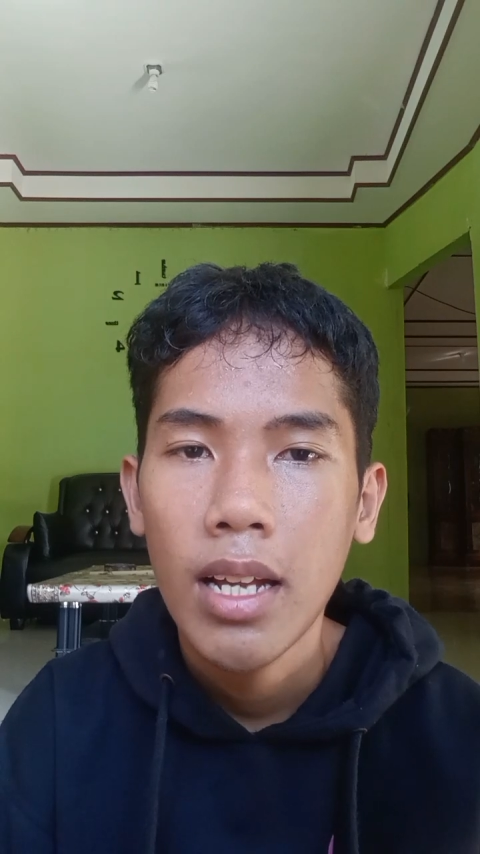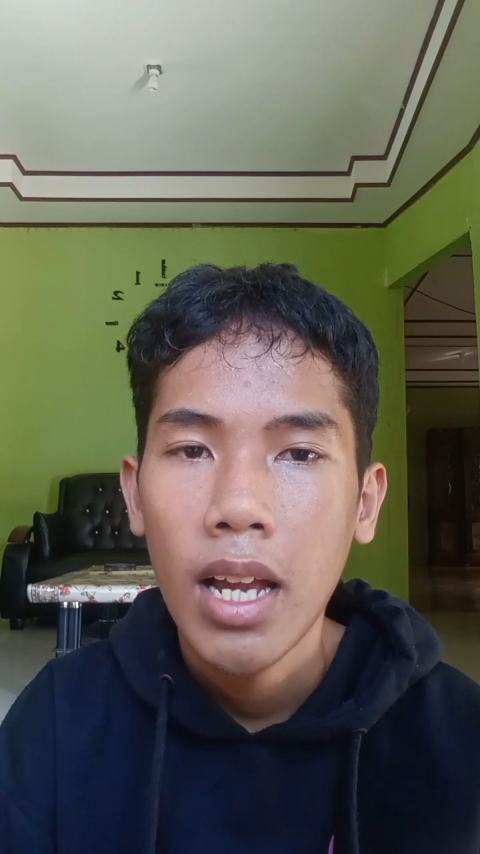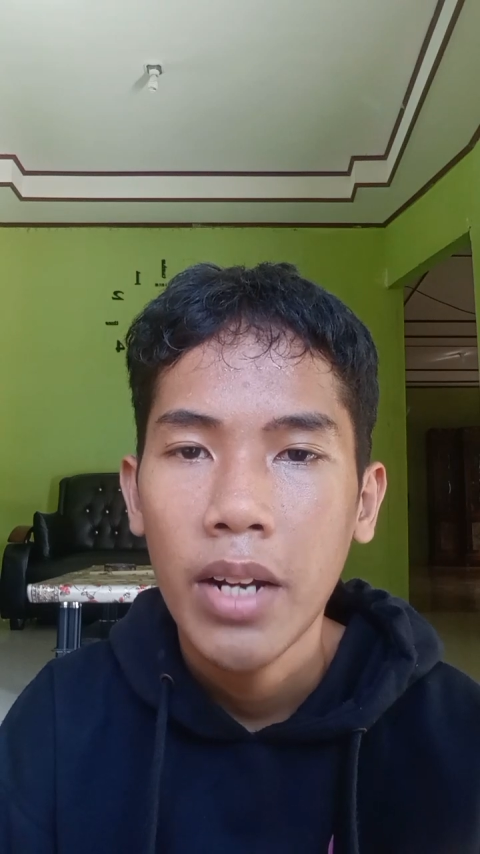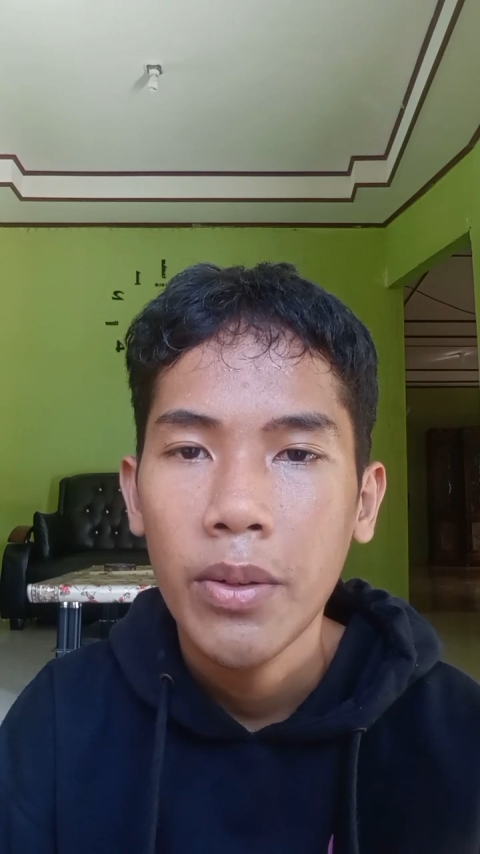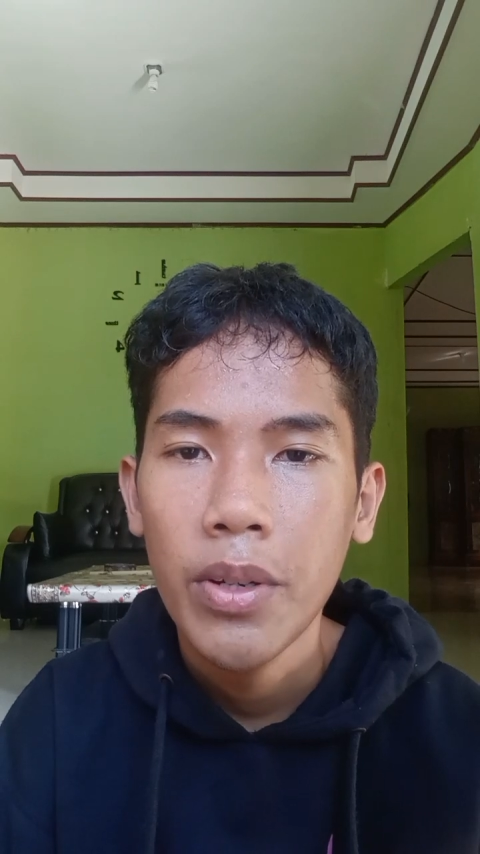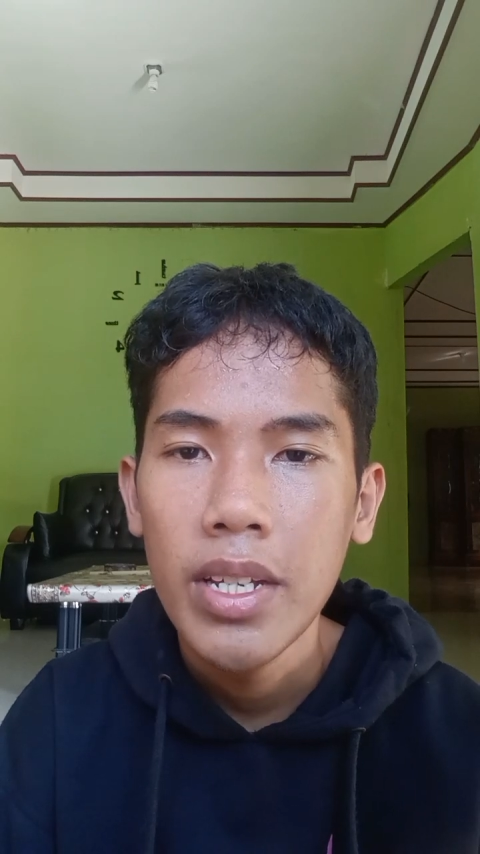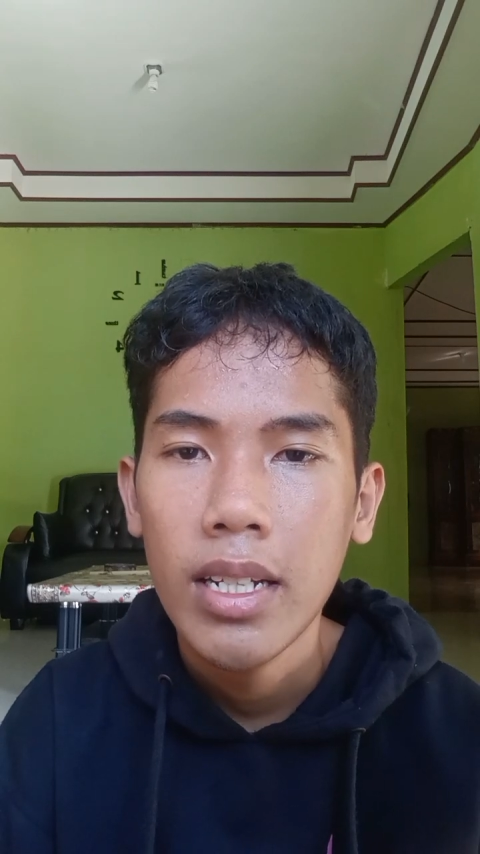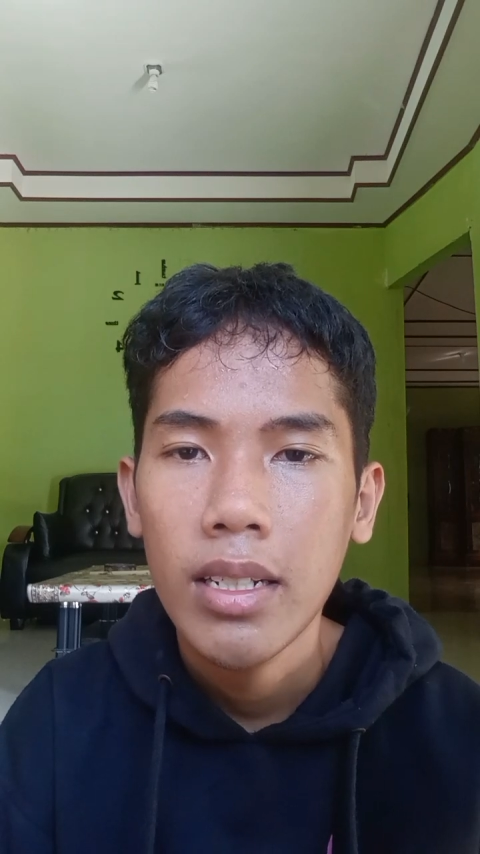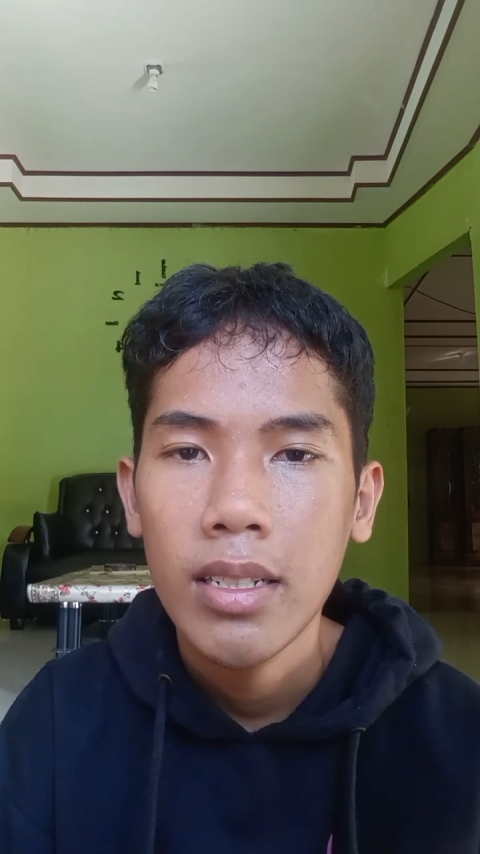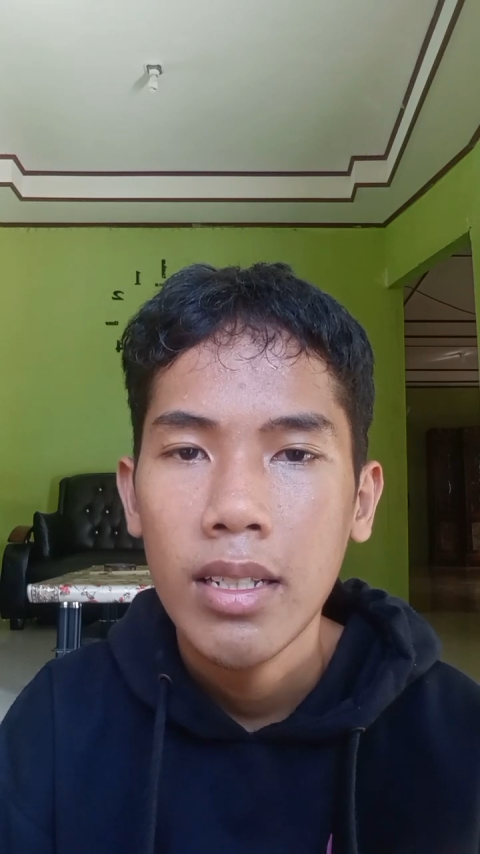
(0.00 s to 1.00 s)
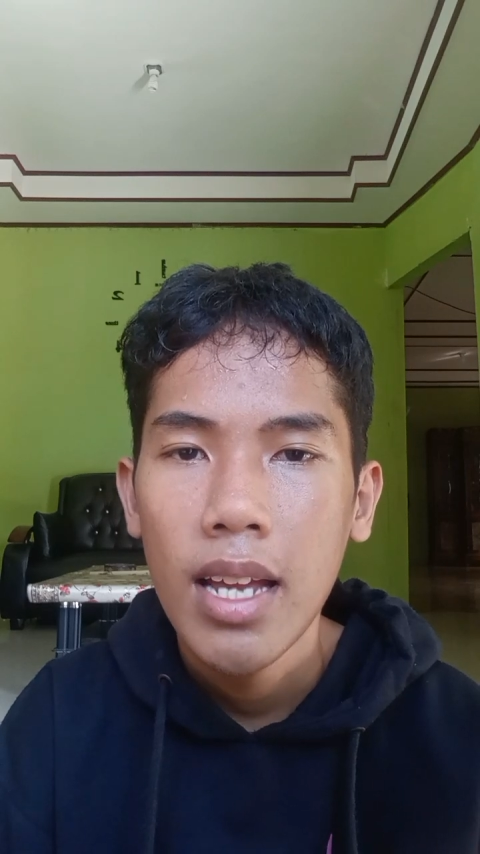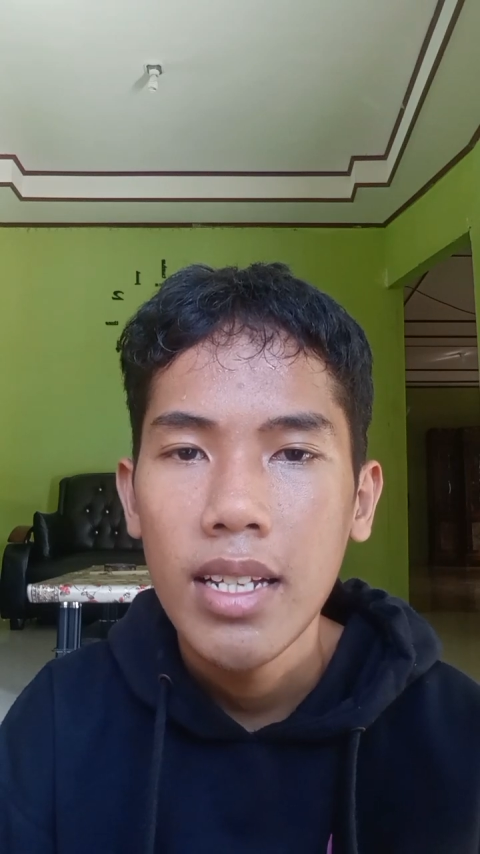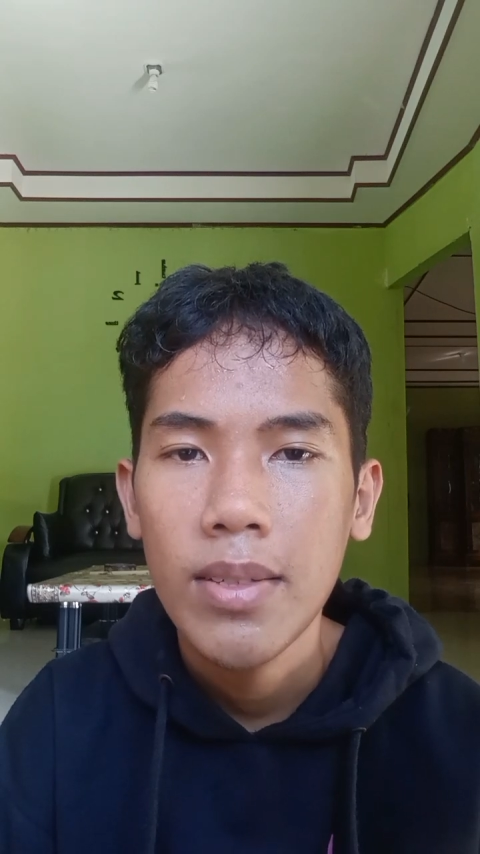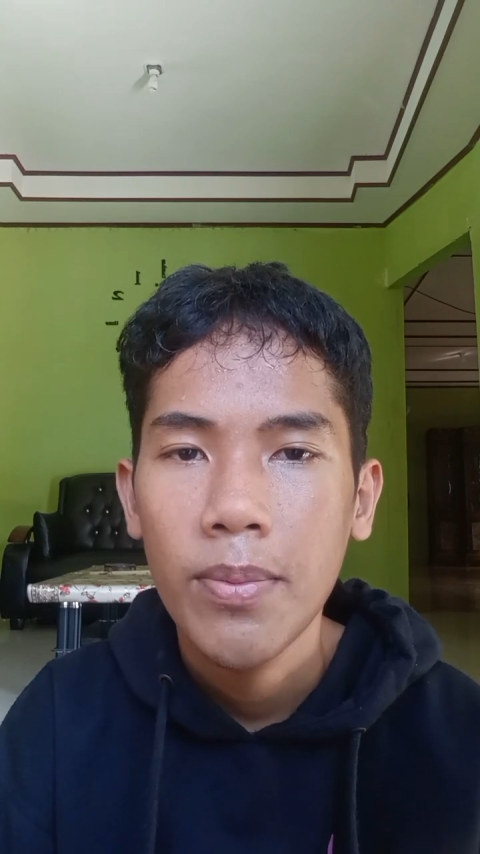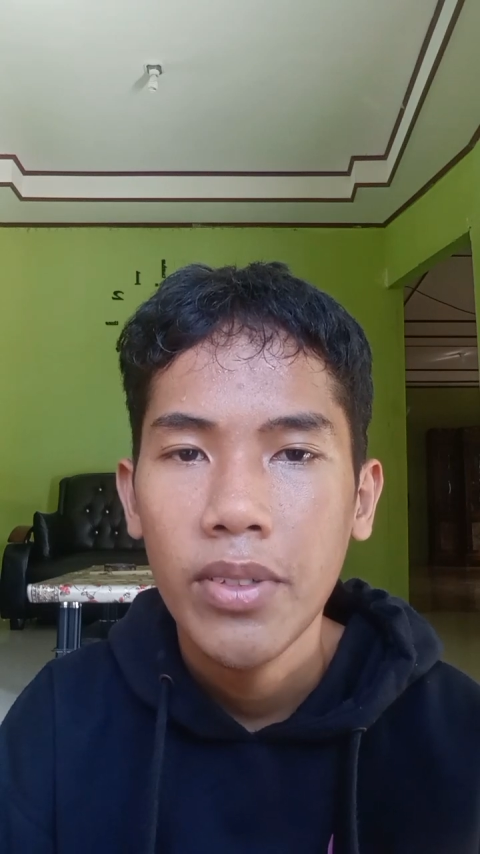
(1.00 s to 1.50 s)
heroic,
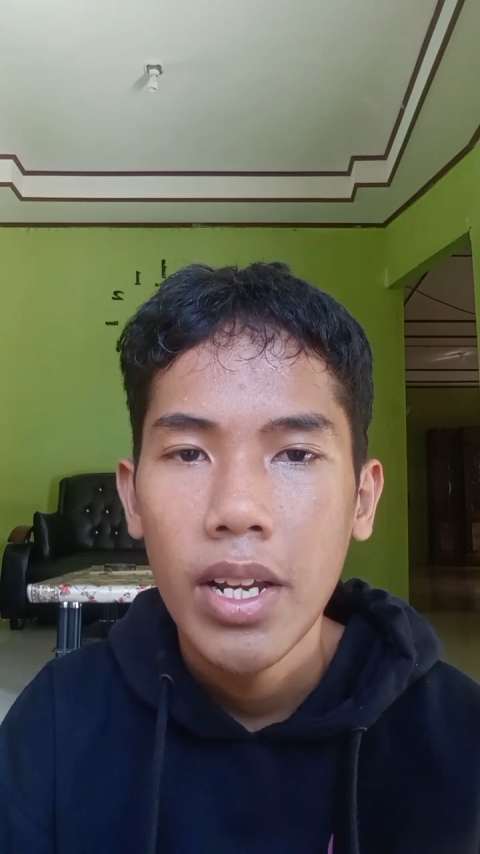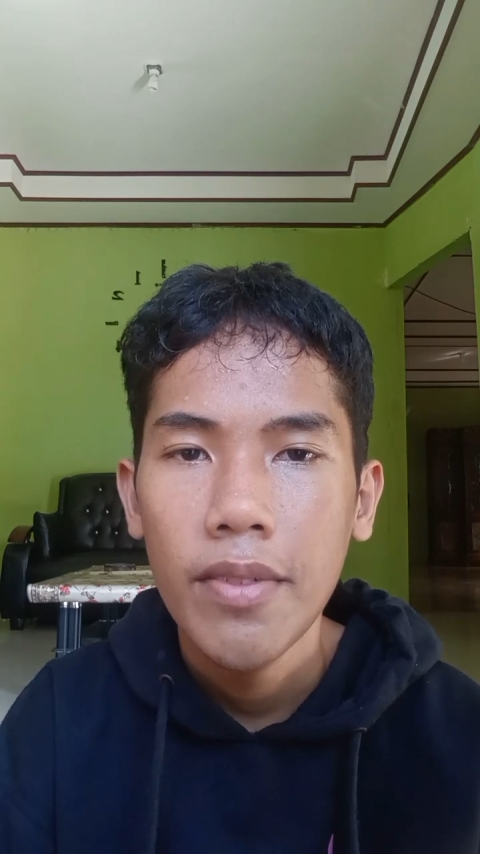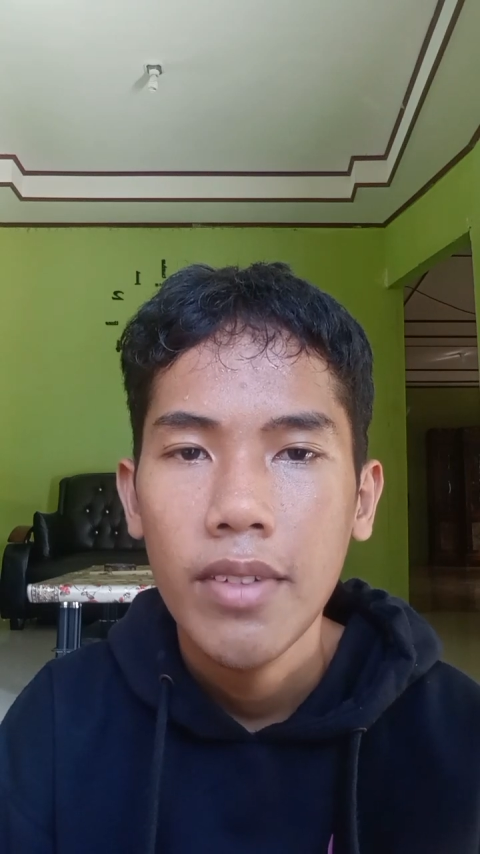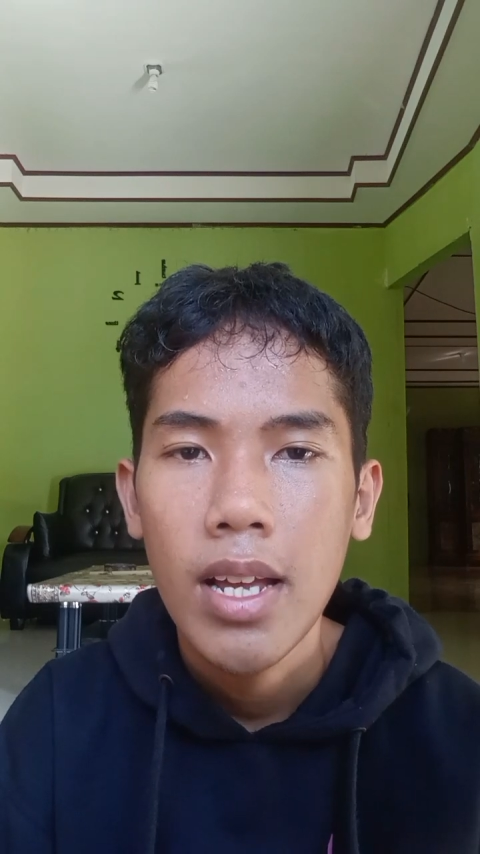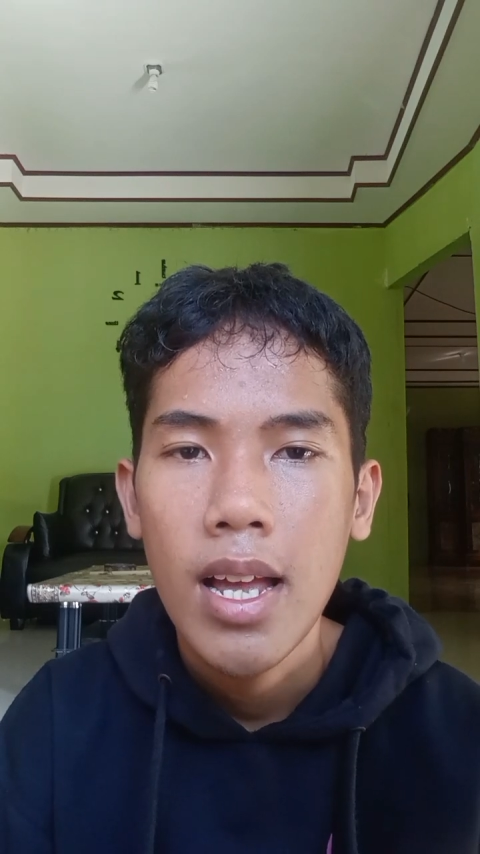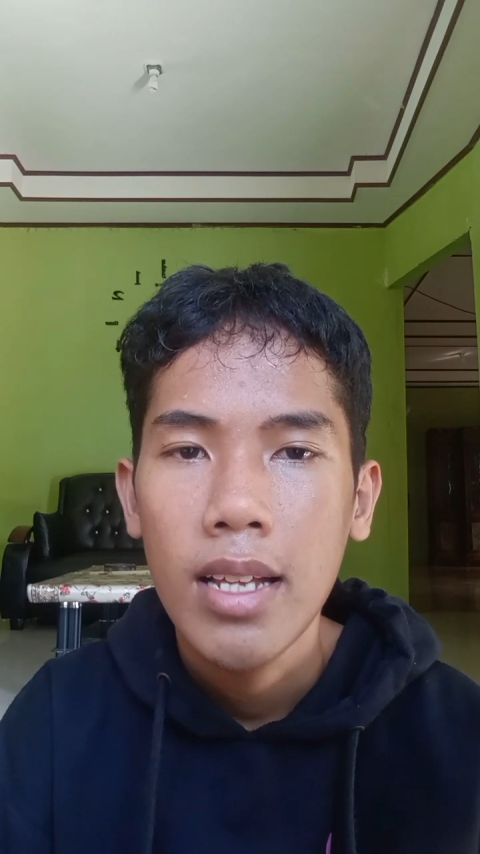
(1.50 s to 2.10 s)
nice, brave,